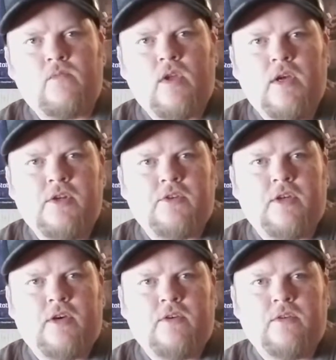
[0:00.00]

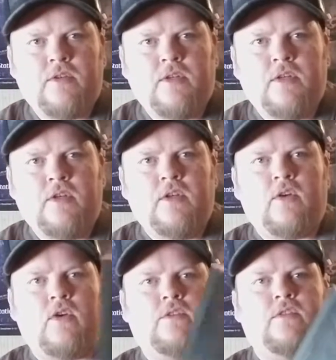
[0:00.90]
Undertow. Of
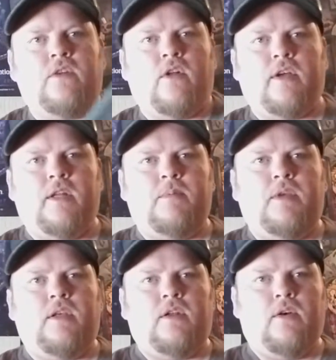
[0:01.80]
course, these are all going to be,
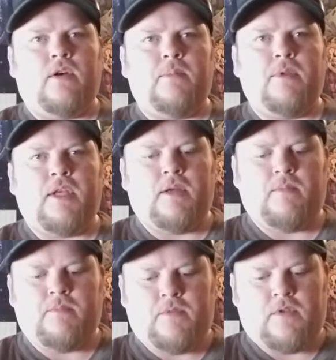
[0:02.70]
you know, complete
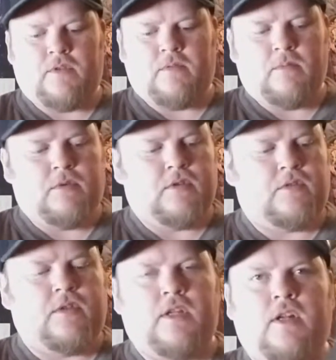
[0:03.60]
music
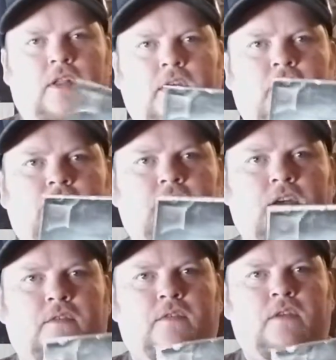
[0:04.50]
CD and all that good
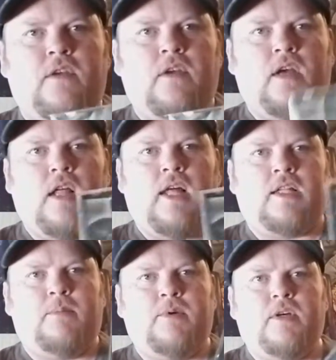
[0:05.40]
stuff. I like
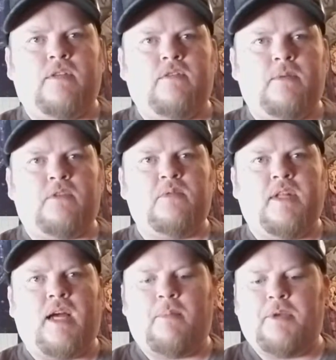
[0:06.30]
the books, especially
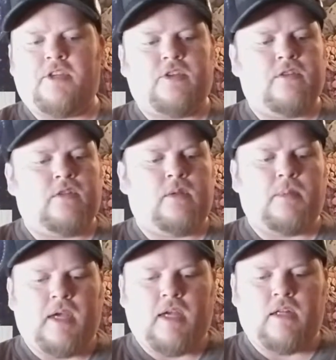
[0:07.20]
when they got pictures of the
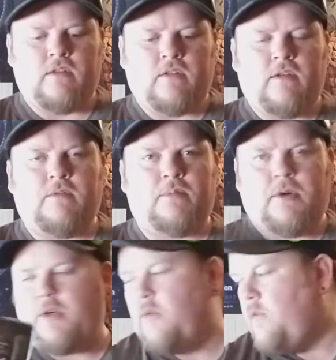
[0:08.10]
band and stuff. It's
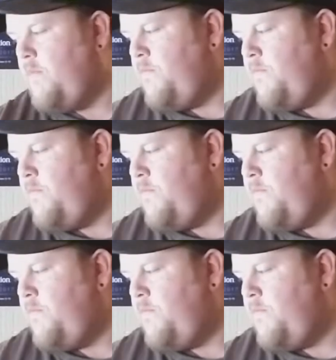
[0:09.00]
pretty cool.